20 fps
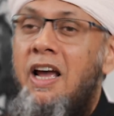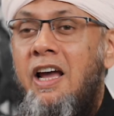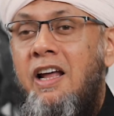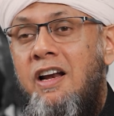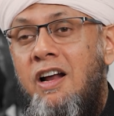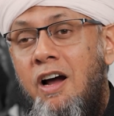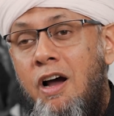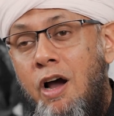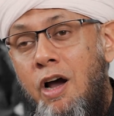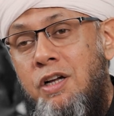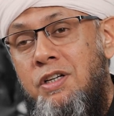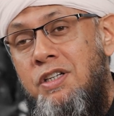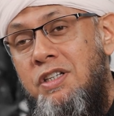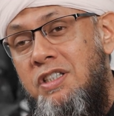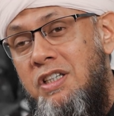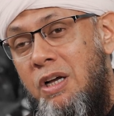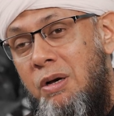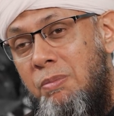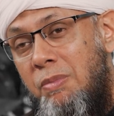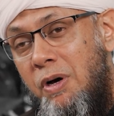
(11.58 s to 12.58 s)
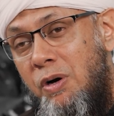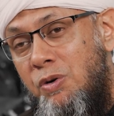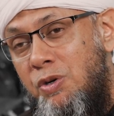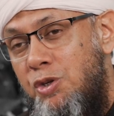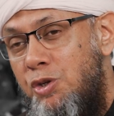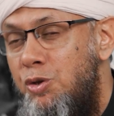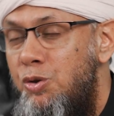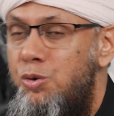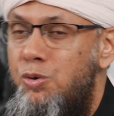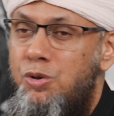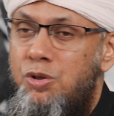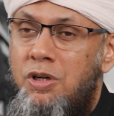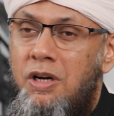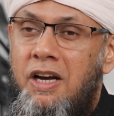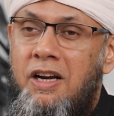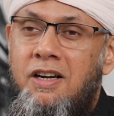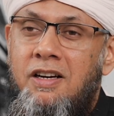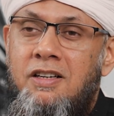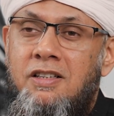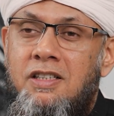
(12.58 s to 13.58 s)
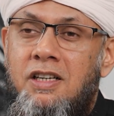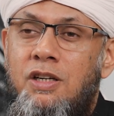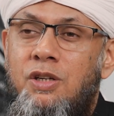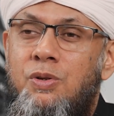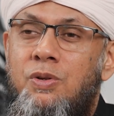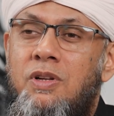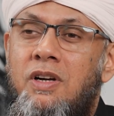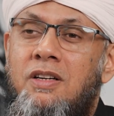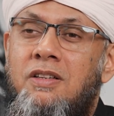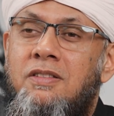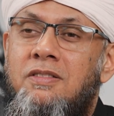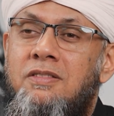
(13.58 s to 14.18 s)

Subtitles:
Hajj is about youth, I can tell you that.